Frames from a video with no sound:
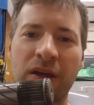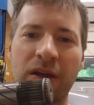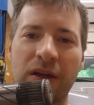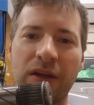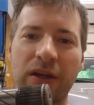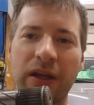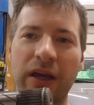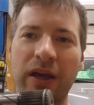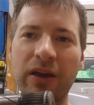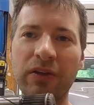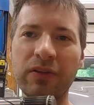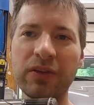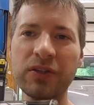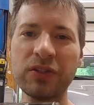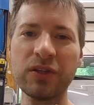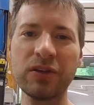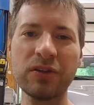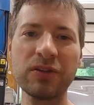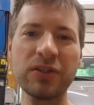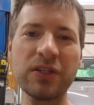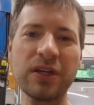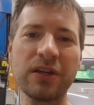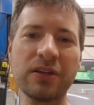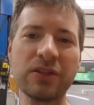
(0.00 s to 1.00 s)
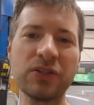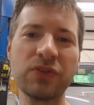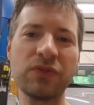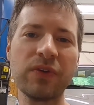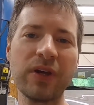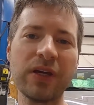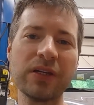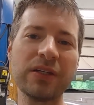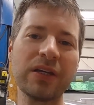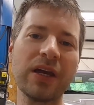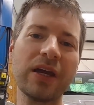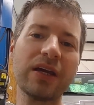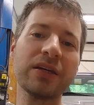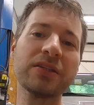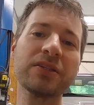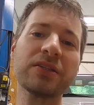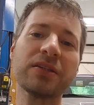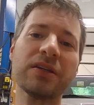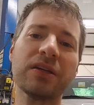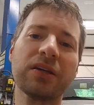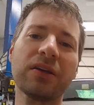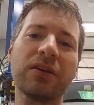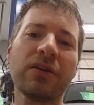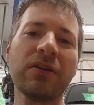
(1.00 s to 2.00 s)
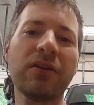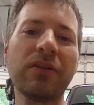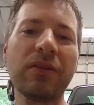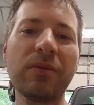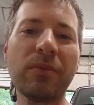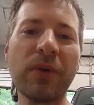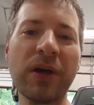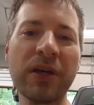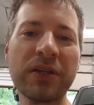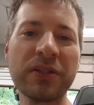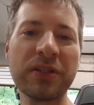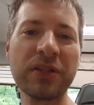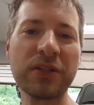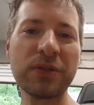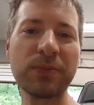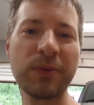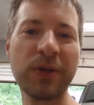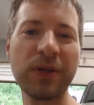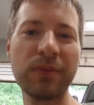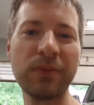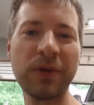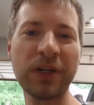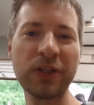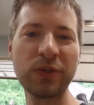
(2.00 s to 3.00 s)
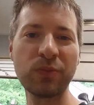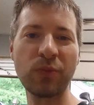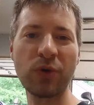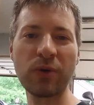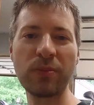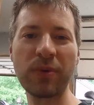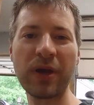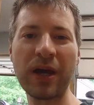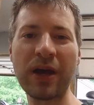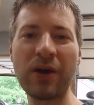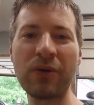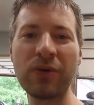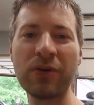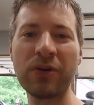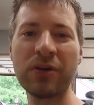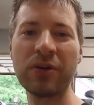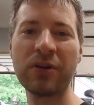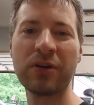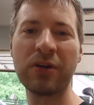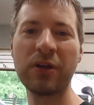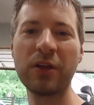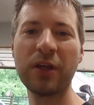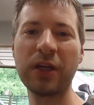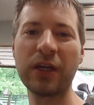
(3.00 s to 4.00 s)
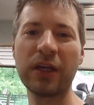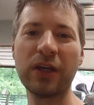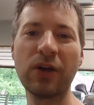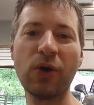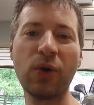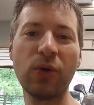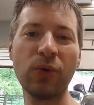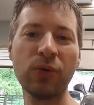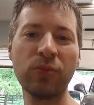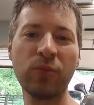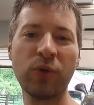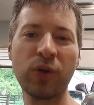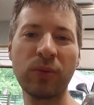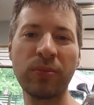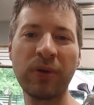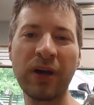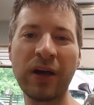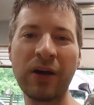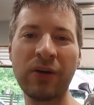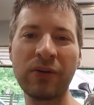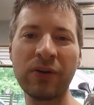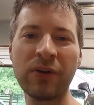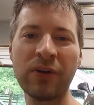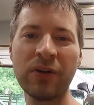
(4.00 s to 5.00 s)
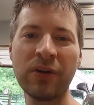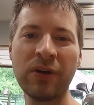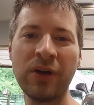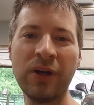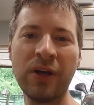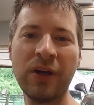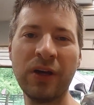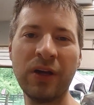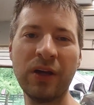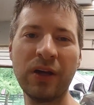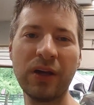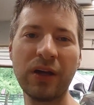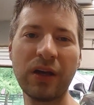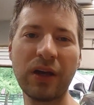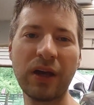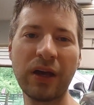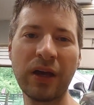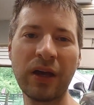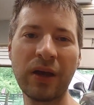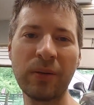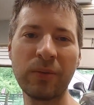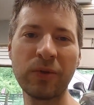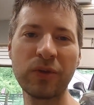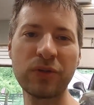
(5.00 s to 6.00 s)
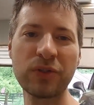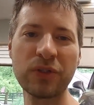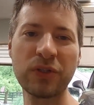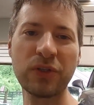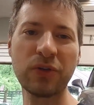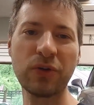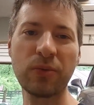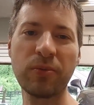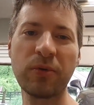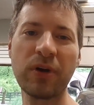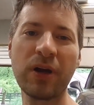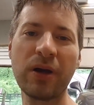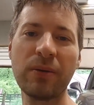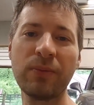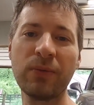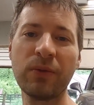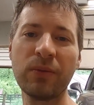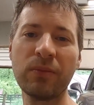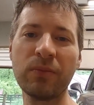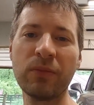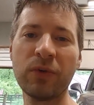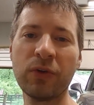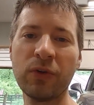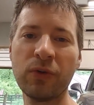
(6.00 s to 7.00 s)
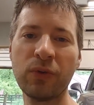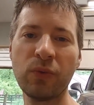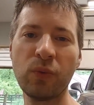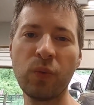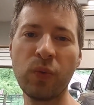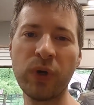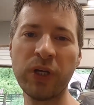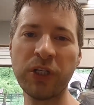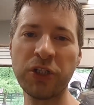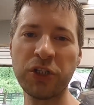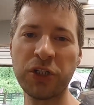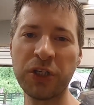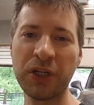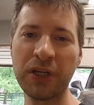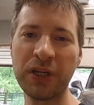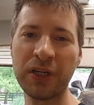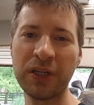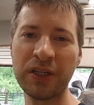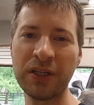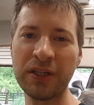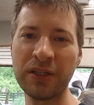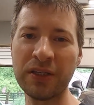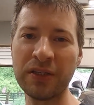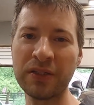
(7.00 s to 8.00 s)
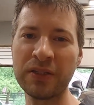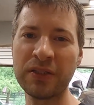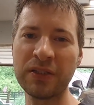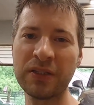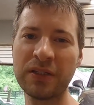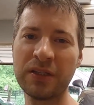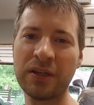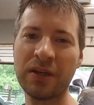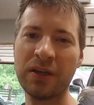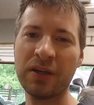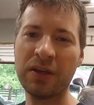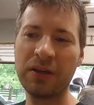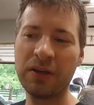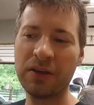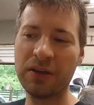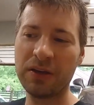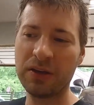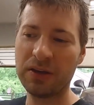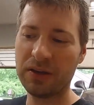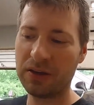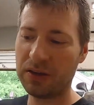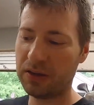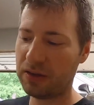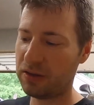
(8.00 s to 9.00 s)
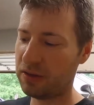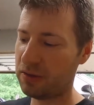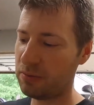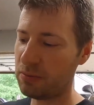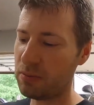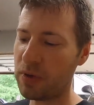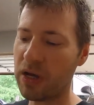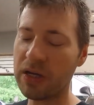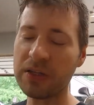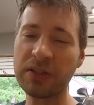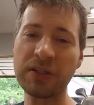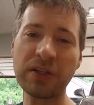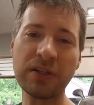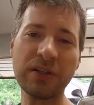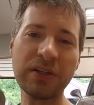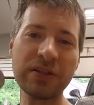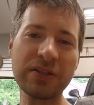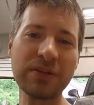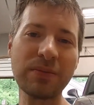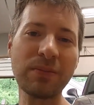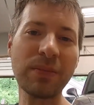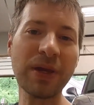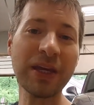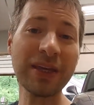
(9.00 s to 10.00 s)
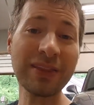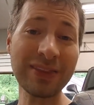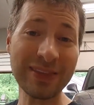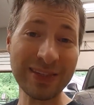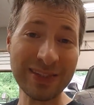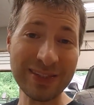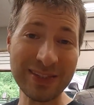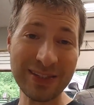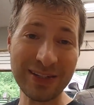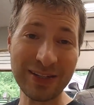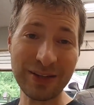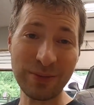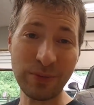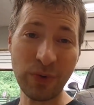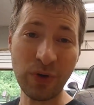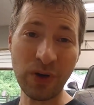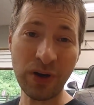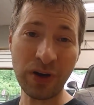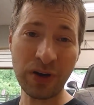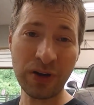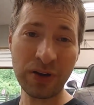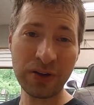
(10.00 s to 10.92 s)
Now, this all sounds fantastic. The Mazdaspeed makes more power, it can hold more power, but there's a little problem, which is Mazda doesn't make these anymore.